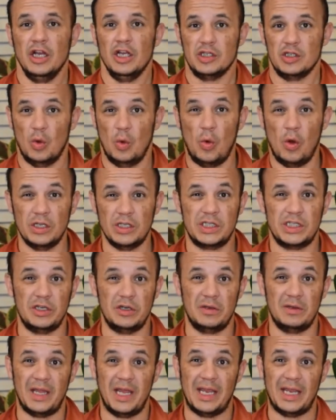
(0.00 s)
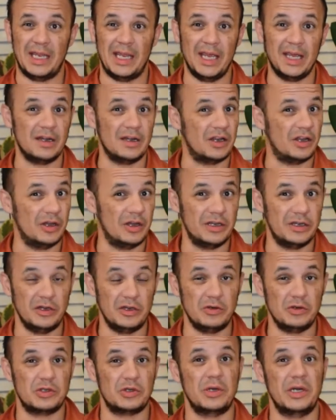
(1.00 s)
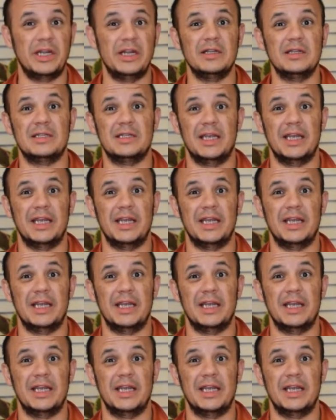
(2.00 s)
So once they get good nutrients,